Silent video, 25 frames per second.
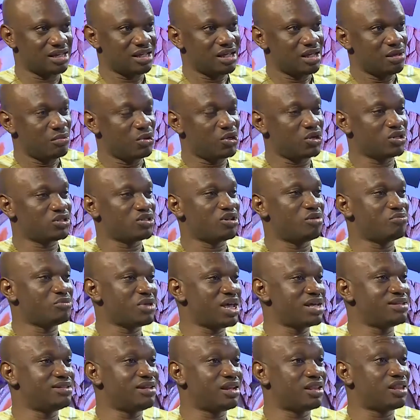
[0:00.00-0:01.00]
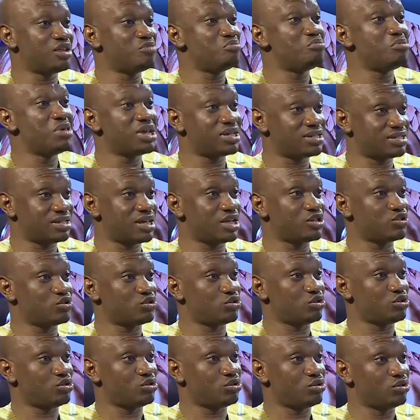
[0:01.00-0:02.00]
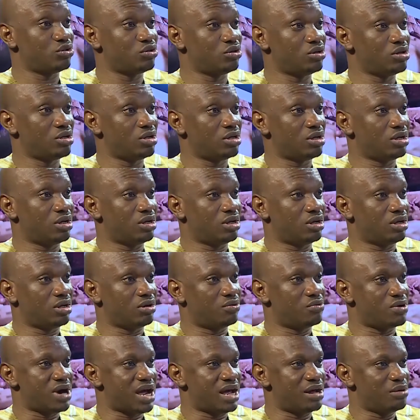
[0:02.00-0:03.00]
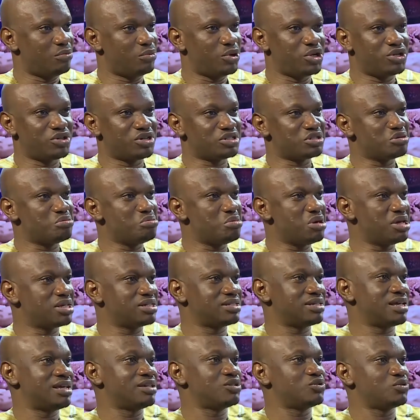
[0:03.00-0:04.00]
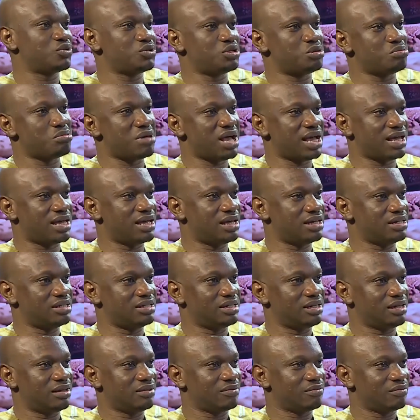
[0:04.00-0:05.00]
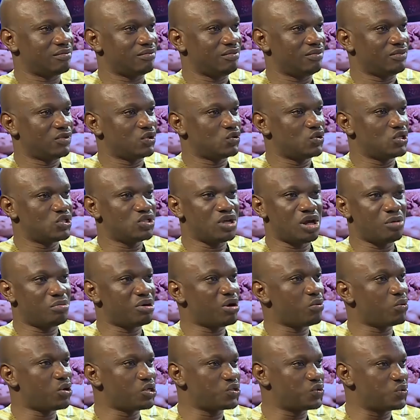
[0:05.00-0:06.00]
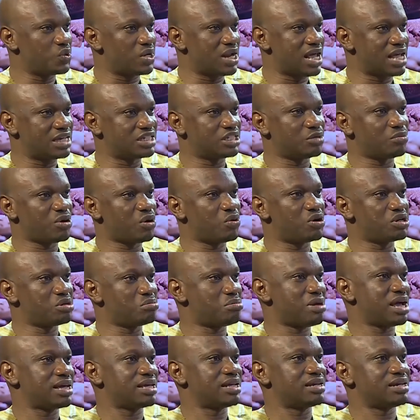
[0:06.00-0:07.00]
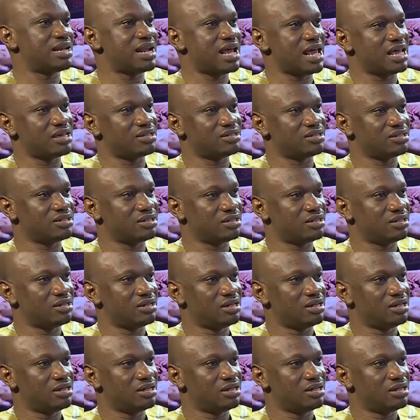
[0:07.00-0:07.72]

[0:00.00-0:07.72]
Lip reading: Yeah. Because sometimes they think makes sense to you. Yeah. Right? But it doesn't make sense to the market. So it's not about what you like, it's about what the market likes. Yeah.